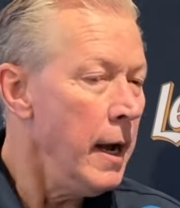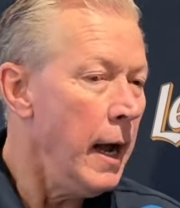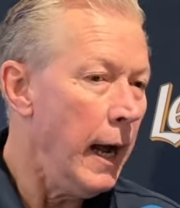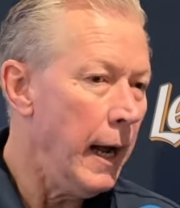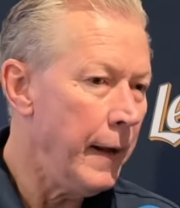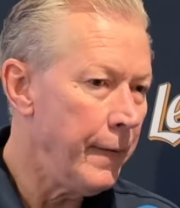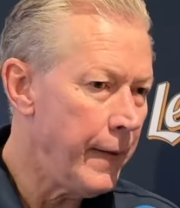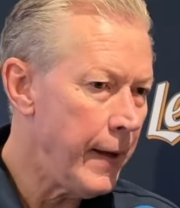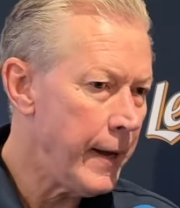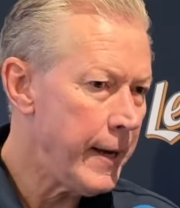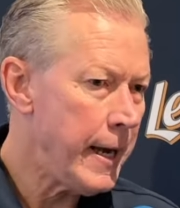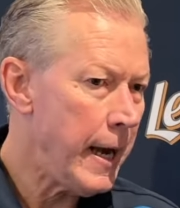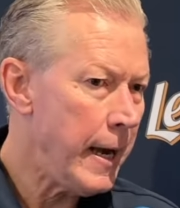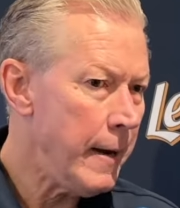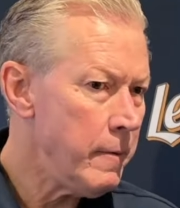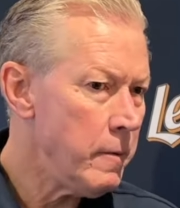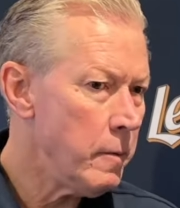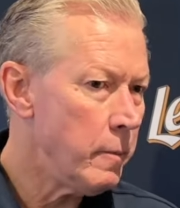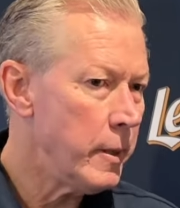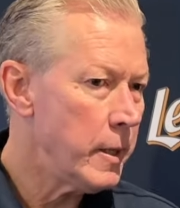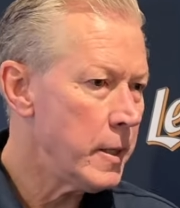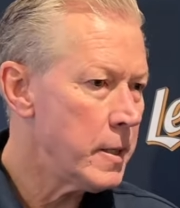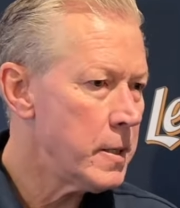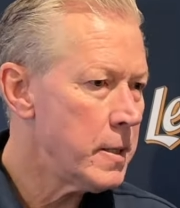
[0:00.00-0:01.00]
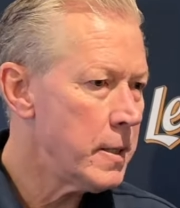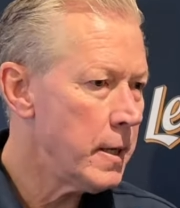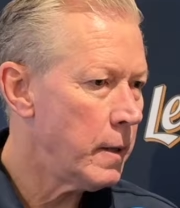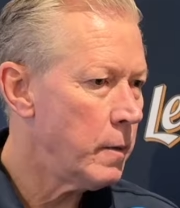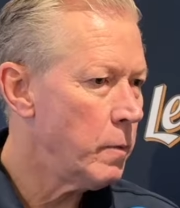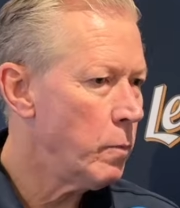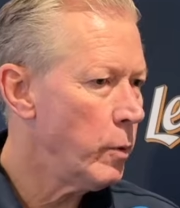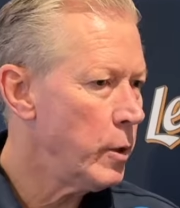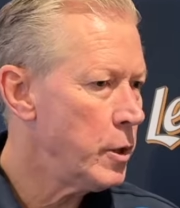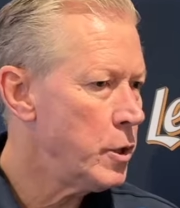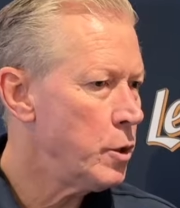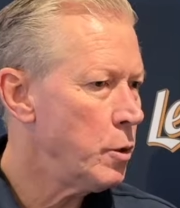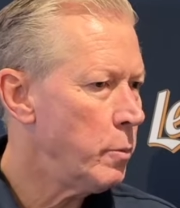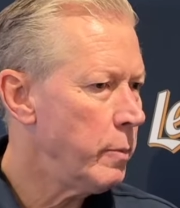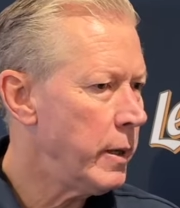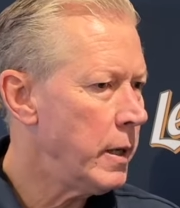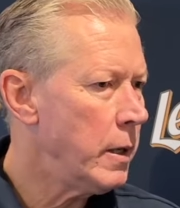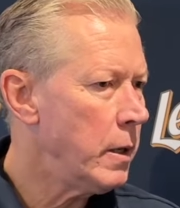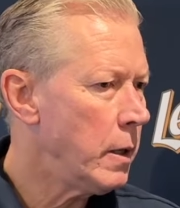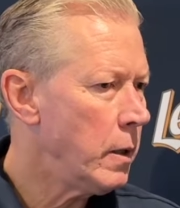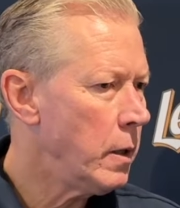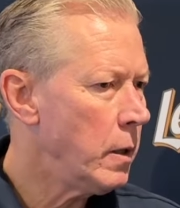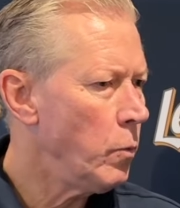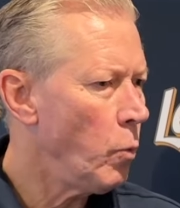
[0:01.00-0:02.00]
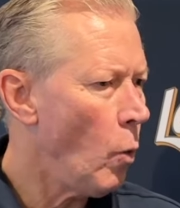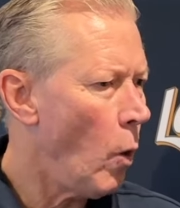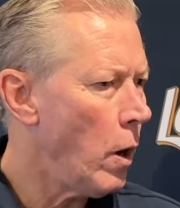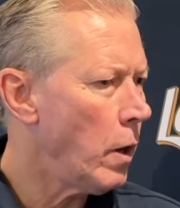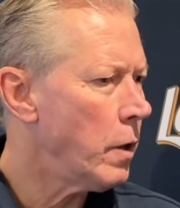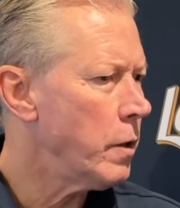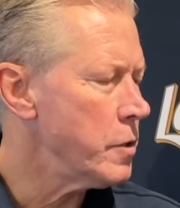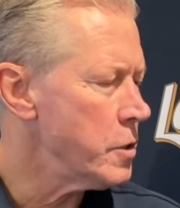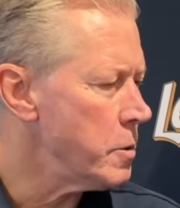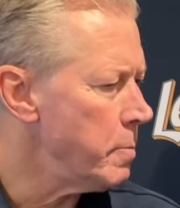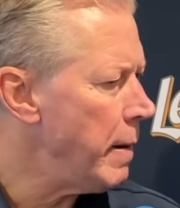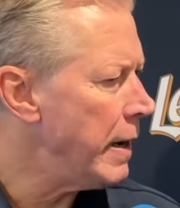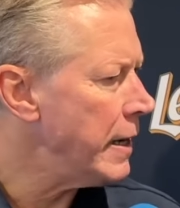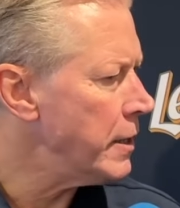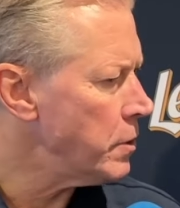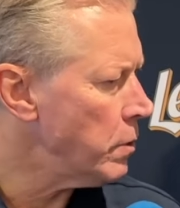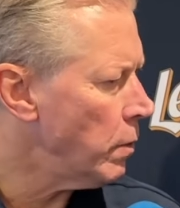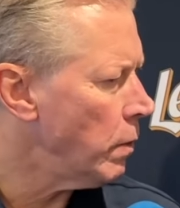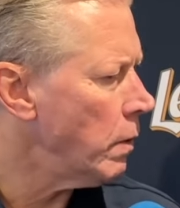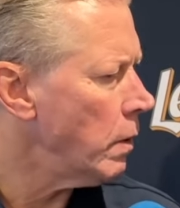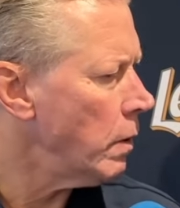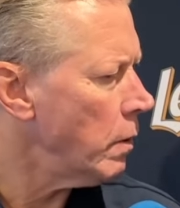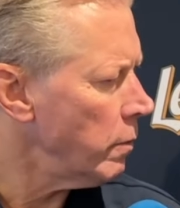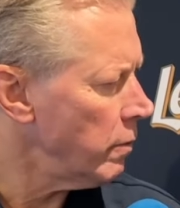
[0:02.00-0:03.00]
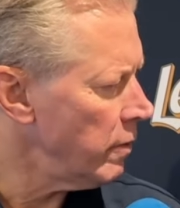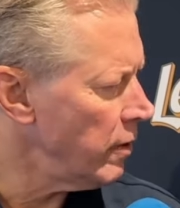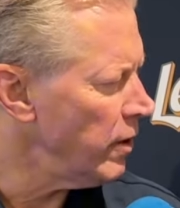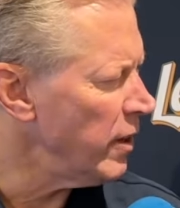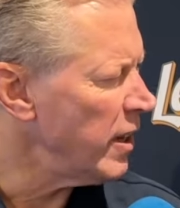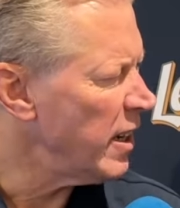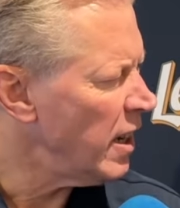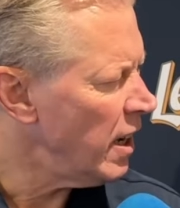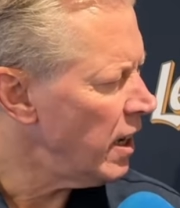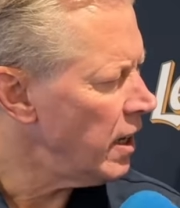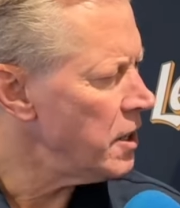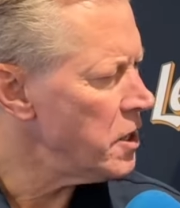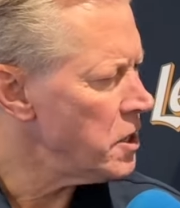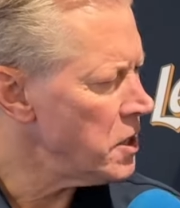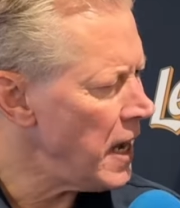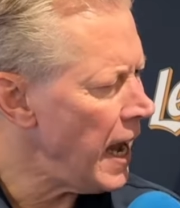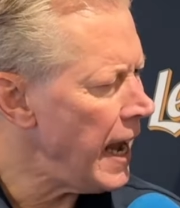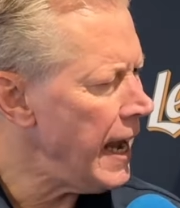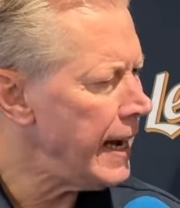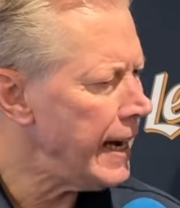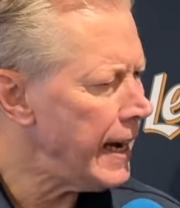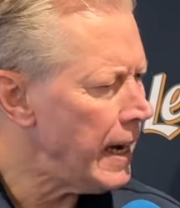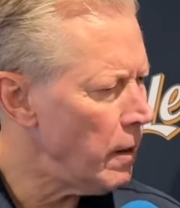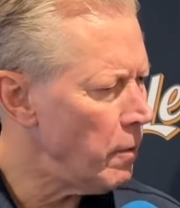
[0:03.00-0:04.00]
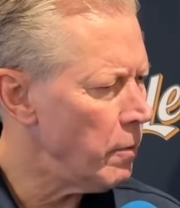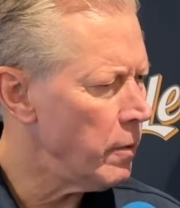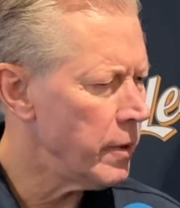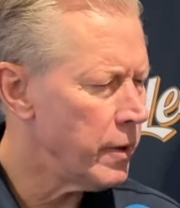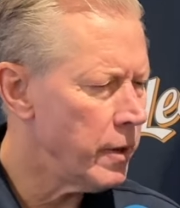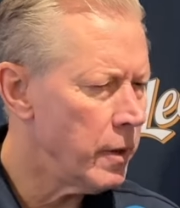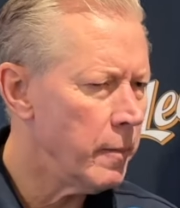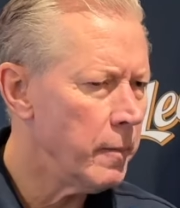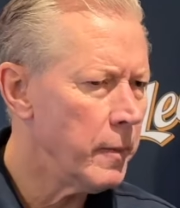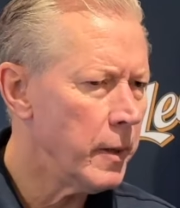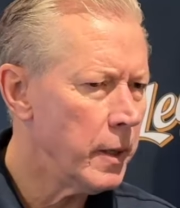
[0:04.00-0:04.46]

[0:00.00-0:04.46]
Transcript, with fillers: and they came to me and said, would you be Walker's mentor, or really kind of just hang out with him?